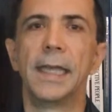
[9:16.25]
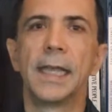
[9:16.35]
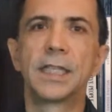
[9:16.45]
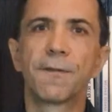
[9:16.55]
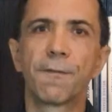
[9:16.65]

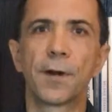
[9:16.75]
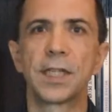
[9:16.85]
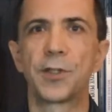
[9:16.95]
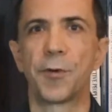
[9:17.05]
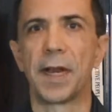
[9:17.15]
It's
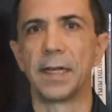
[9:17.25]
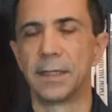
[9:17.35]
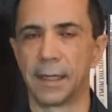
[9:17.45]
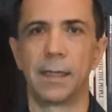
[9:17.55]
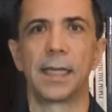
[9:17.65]
frustrating
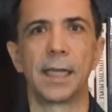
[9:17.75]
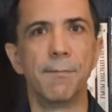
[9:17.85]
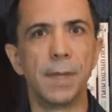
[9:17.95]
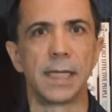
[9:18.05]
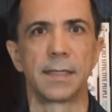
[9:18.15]
to click
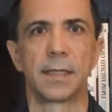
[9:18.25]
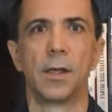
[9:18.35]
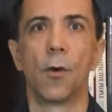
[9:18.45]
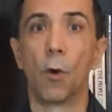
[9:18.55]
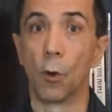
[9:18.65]
and miss,
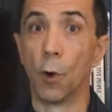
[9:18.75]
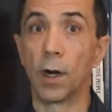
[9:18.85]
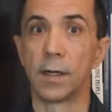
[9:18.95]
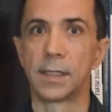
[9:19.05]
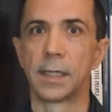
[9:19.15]
or
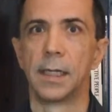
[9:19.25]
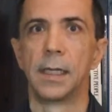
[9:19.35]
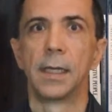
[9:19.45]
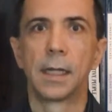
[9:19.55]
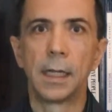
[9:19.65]
worse,
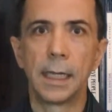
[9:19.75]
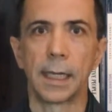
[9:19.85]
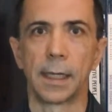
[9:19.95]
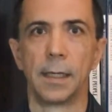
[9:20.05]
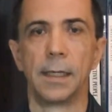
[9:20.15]

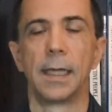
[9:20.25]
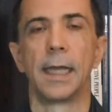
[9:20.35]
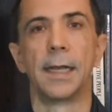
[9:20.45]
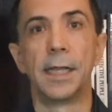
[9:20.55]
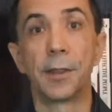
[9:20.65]
click
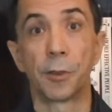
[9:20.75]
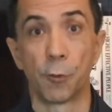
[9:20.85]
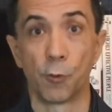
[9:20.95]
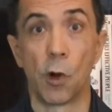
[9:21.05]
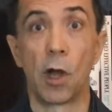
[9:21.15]
and hit the
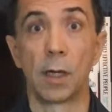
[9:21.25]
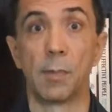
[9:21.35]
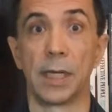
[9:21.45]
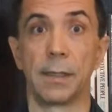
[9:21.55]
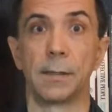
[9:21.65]
wrong
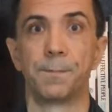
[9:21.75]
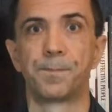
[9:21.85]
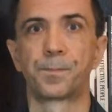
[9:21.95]
button.